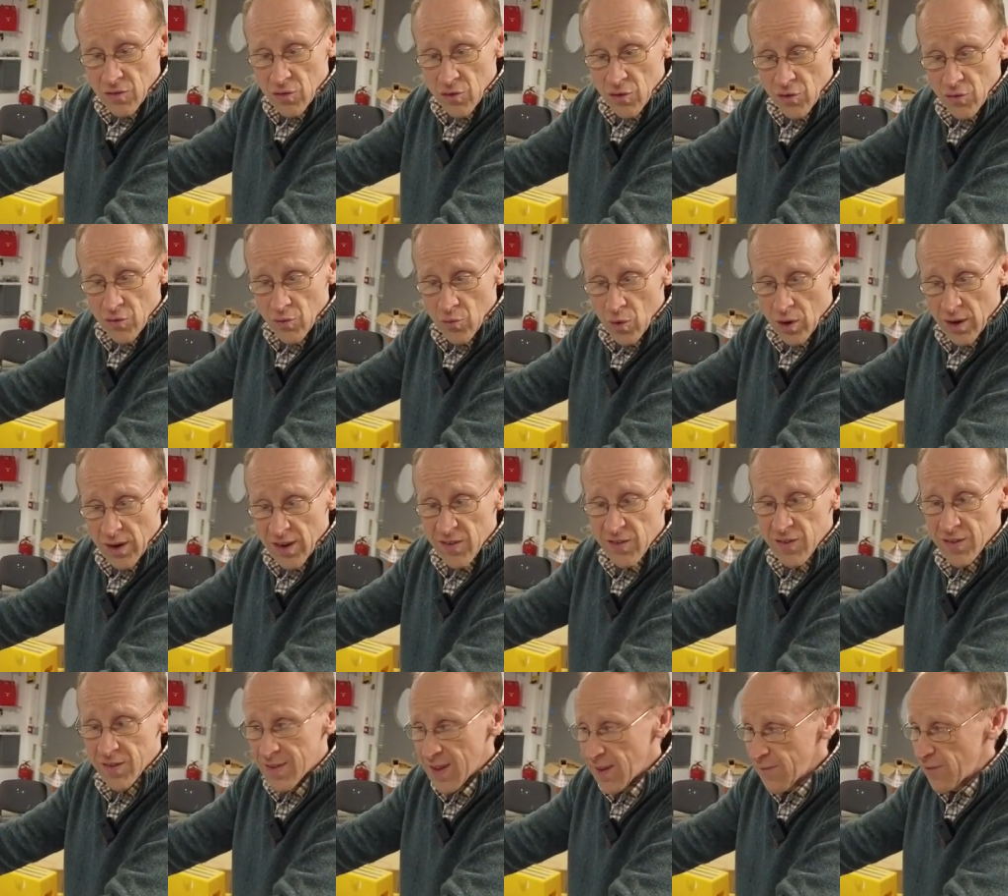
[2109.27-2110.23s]
Just right,
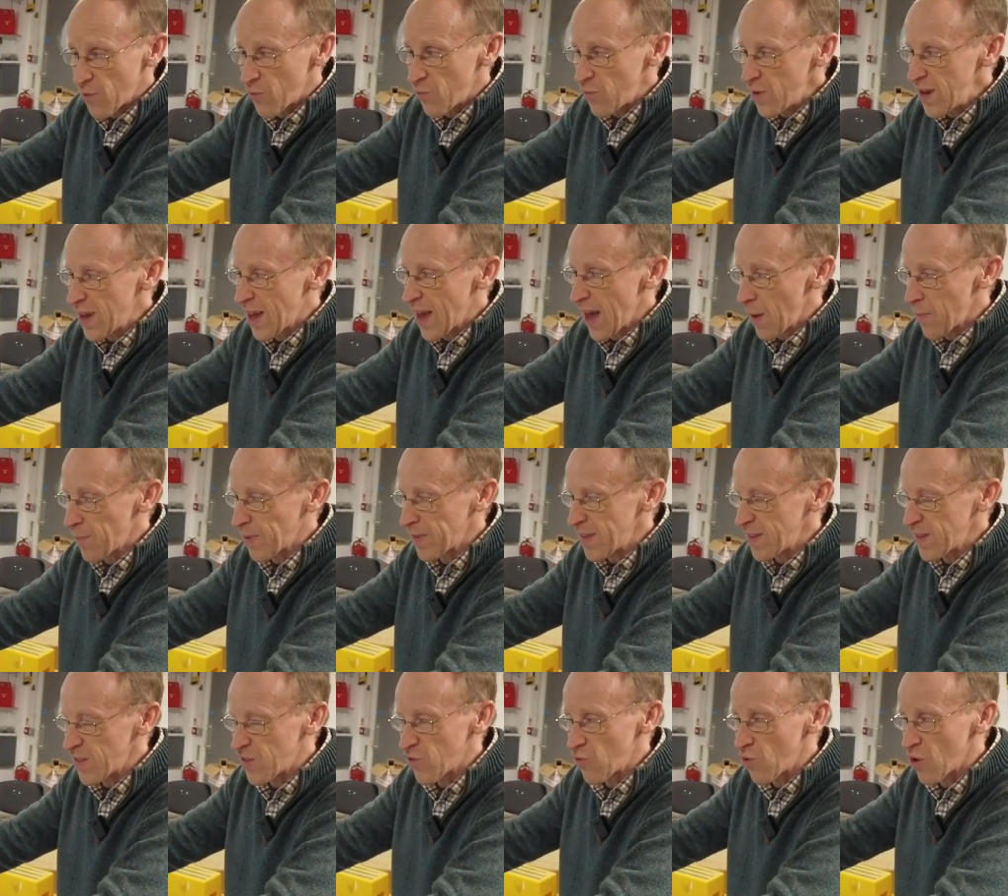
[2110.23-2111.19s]
let's just have a recap of
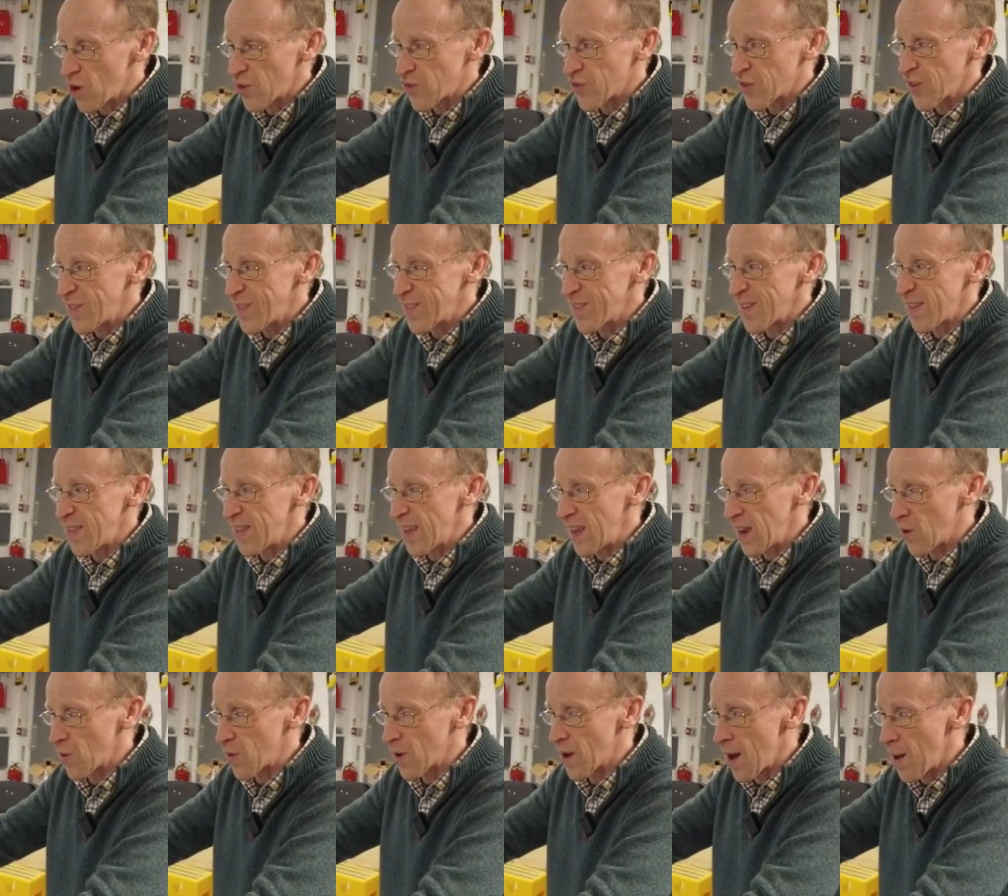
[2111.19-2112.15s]
the instructions and
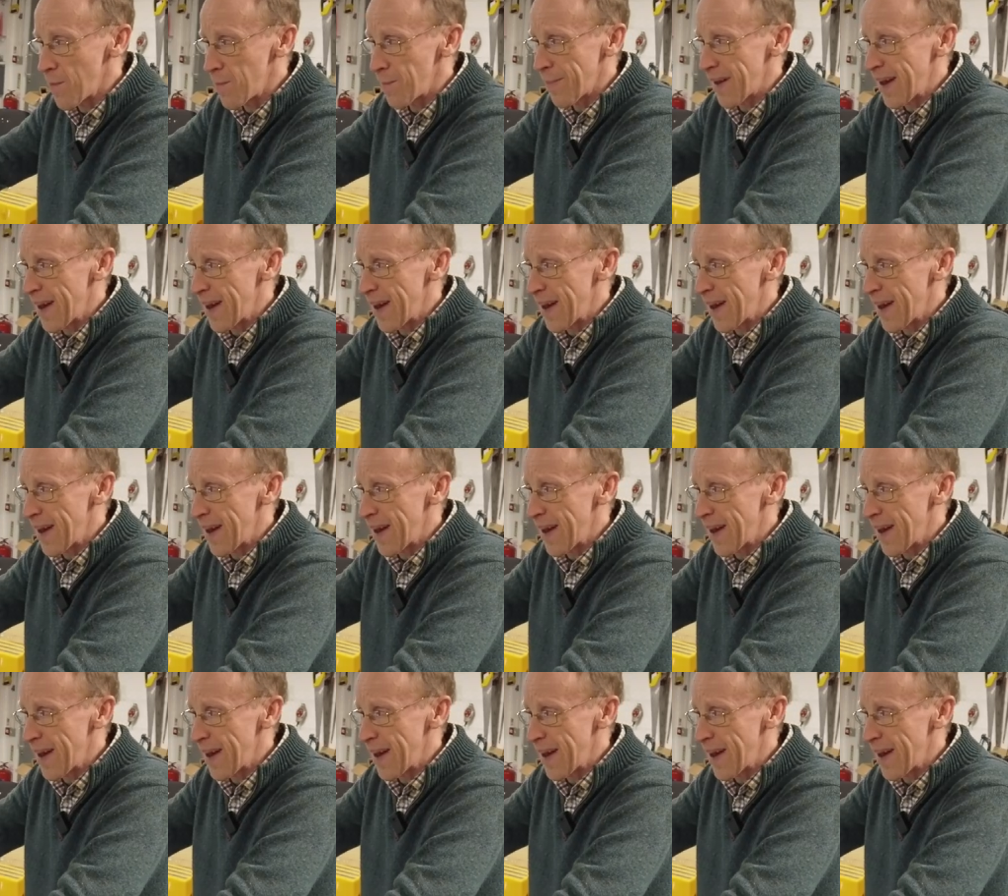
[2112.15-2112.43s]
then I'll come